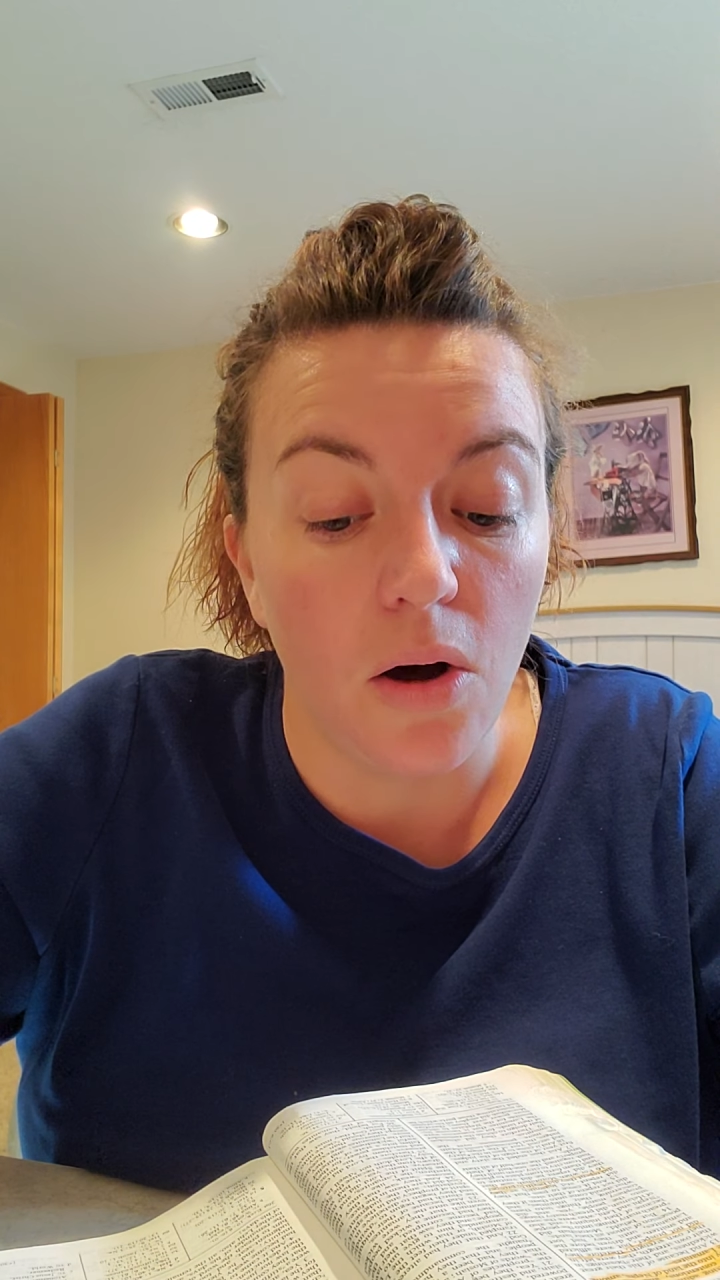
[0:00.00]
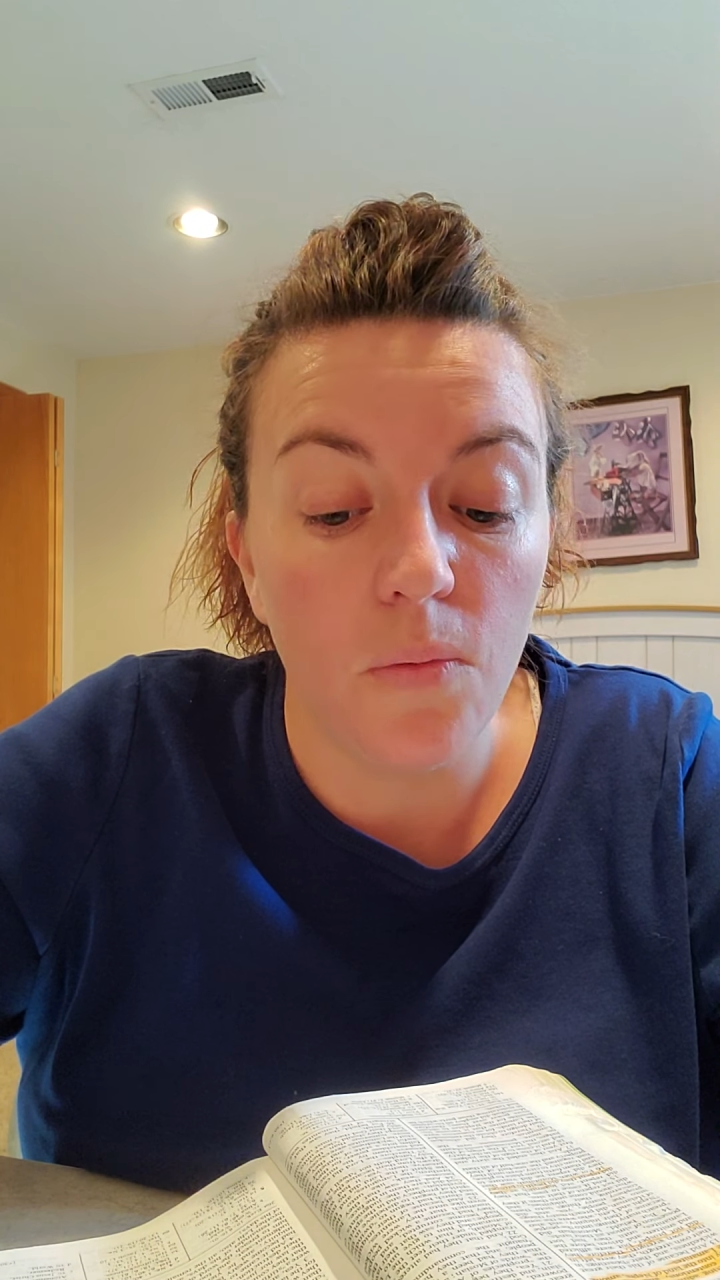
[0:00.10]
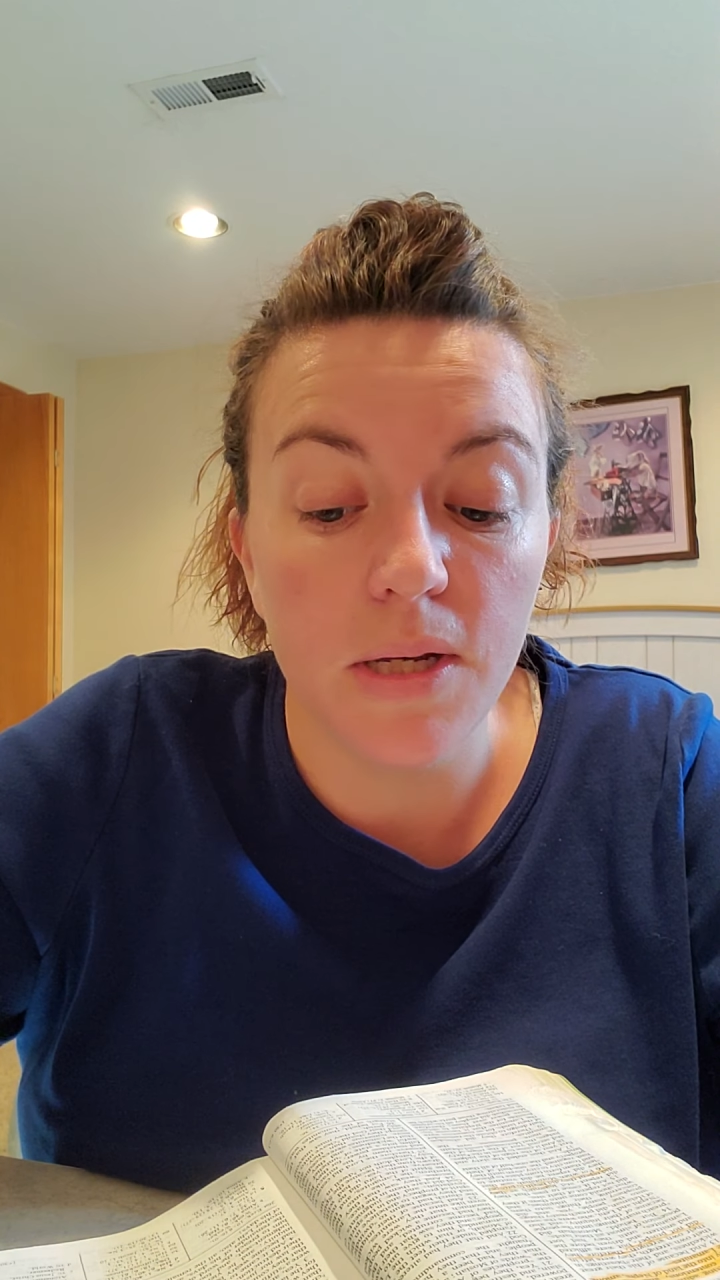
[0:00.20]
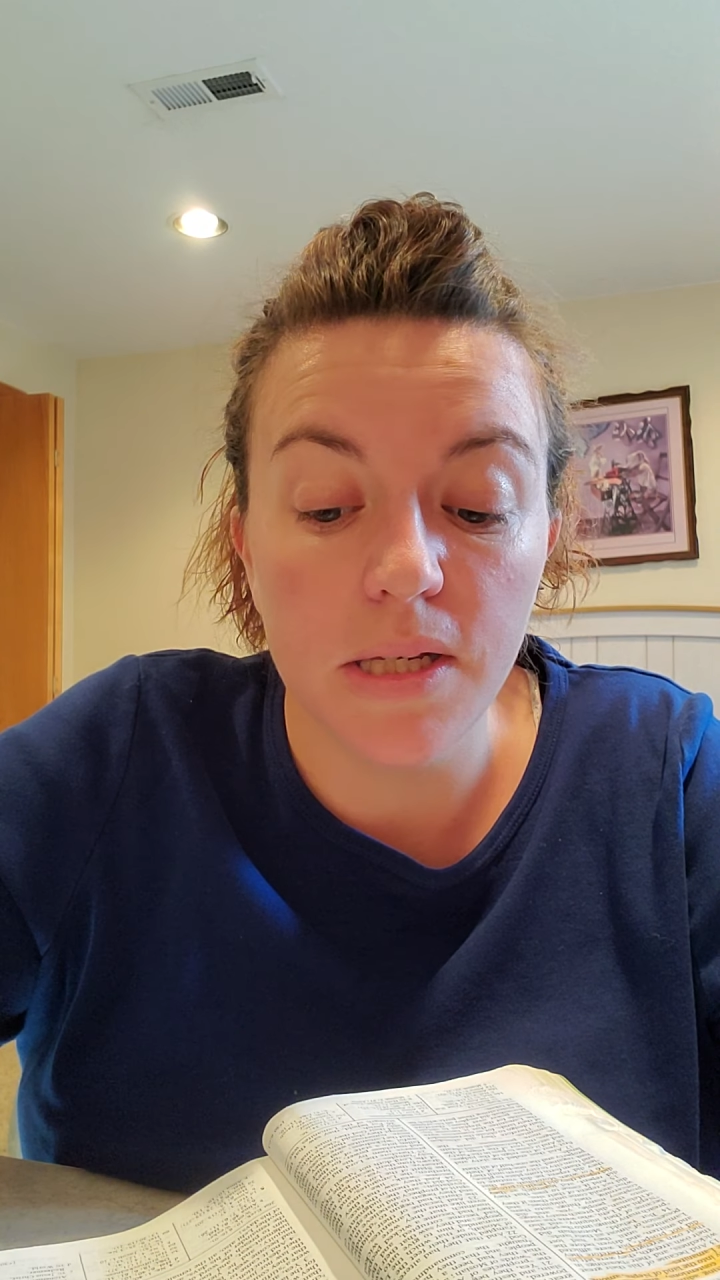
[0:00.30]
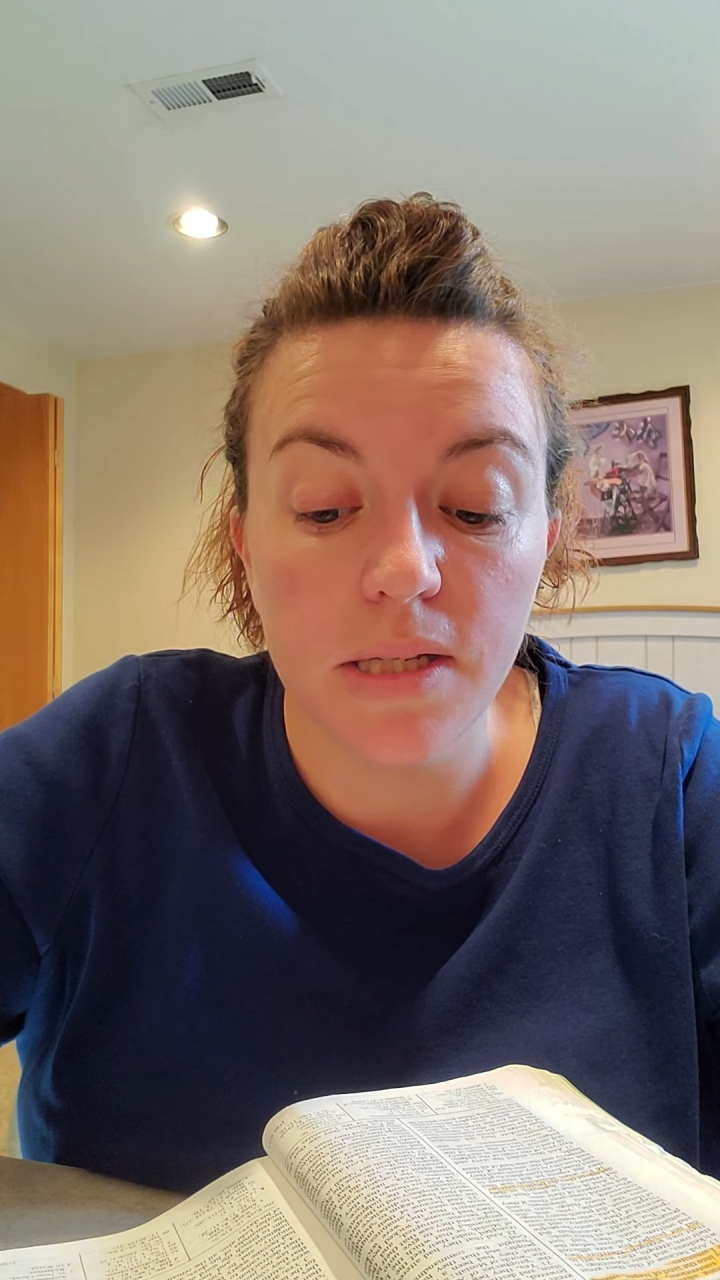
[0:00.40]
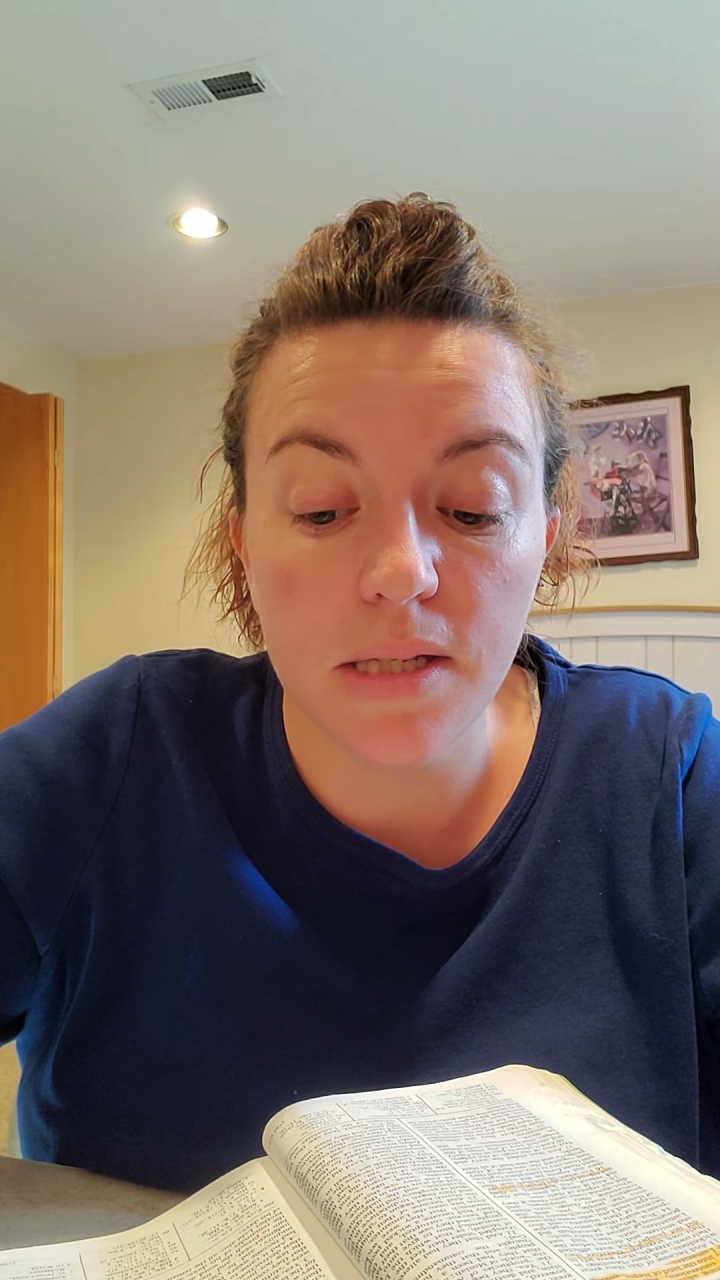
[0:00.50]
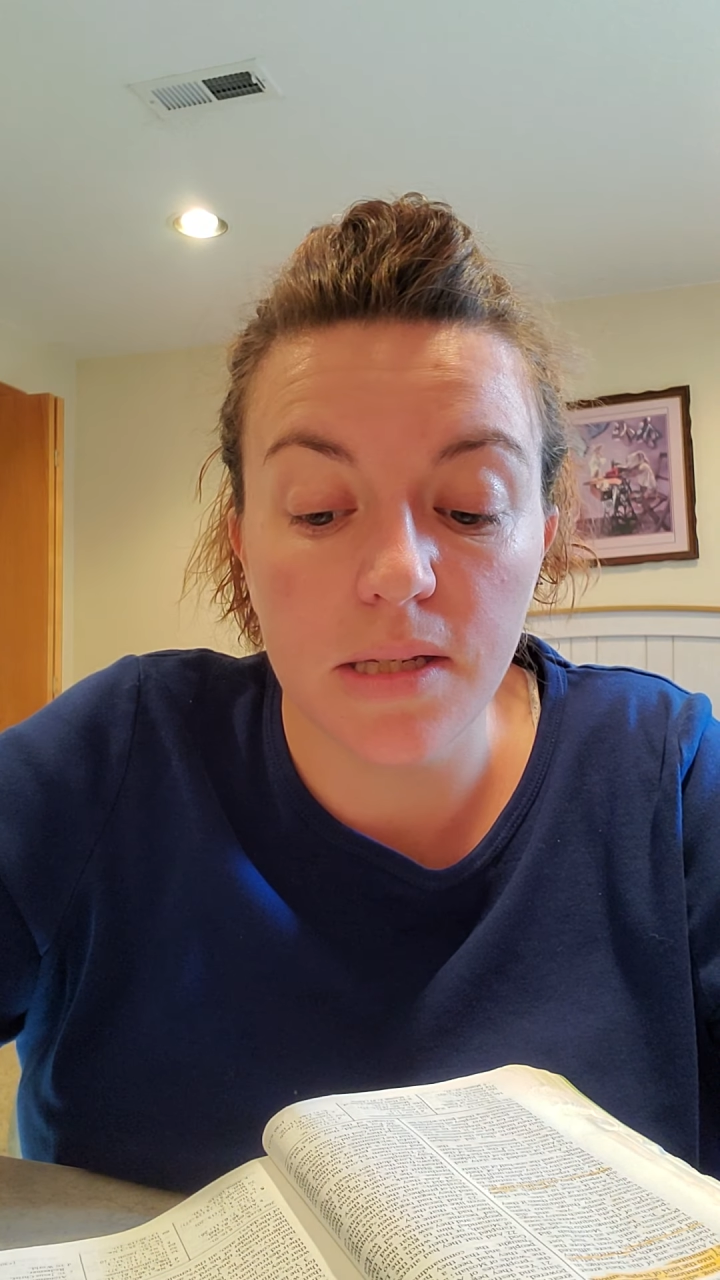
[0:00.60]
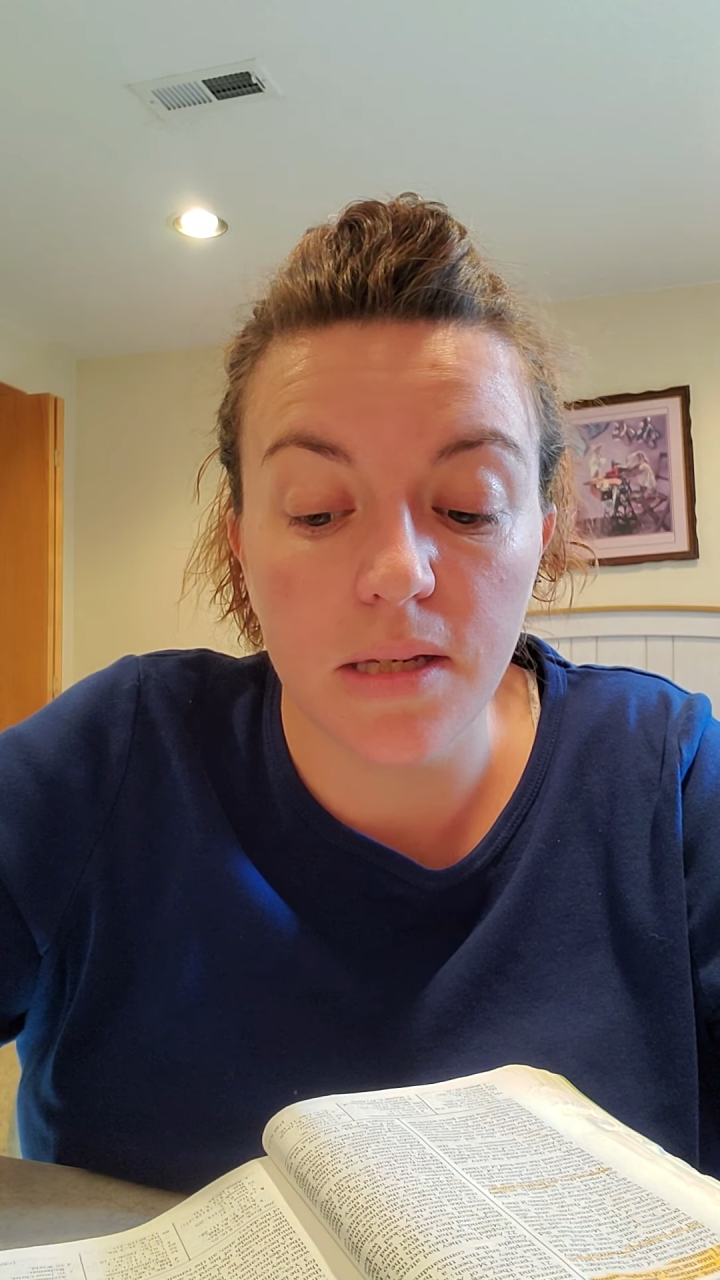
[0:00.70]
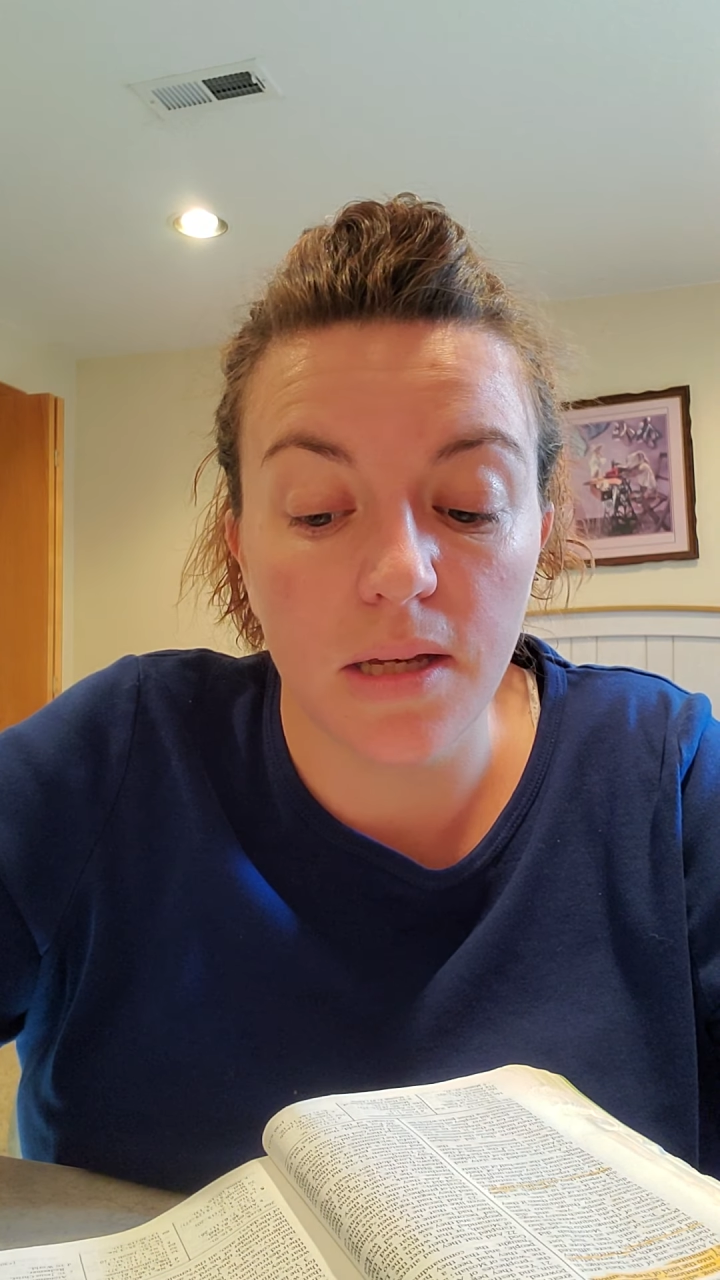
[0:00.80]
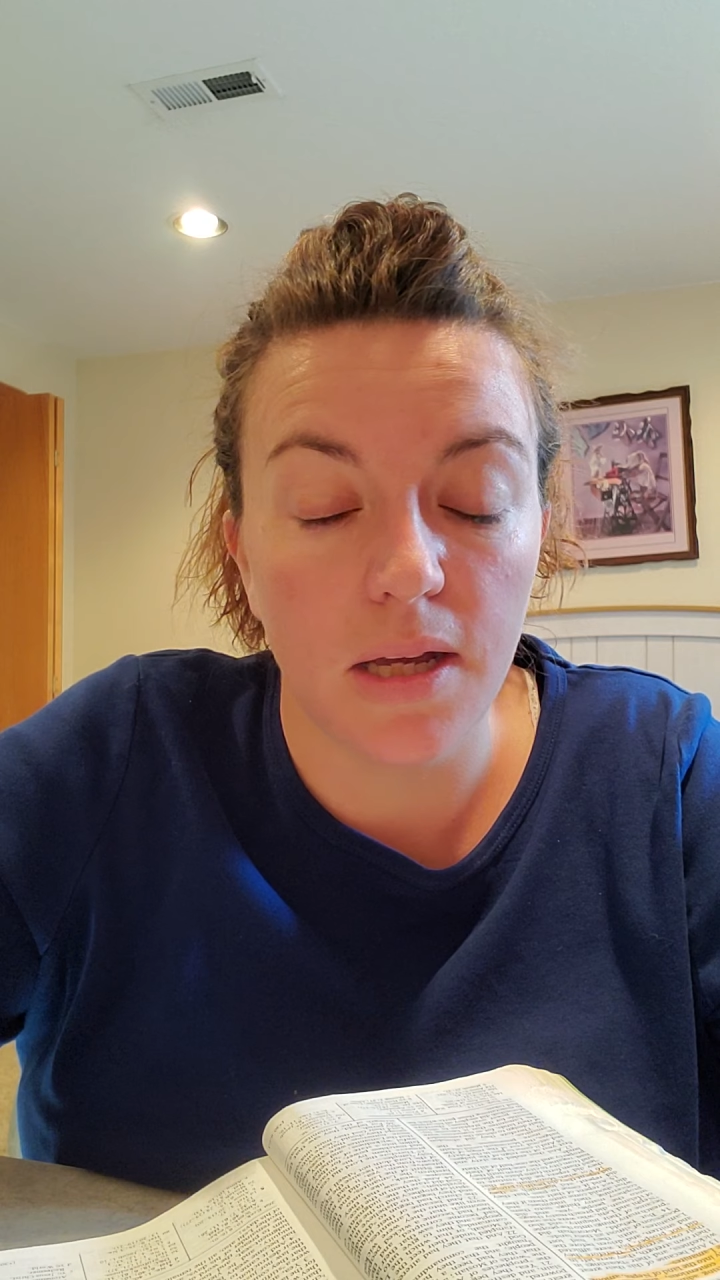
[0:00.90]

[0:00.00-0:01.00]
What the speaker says: always,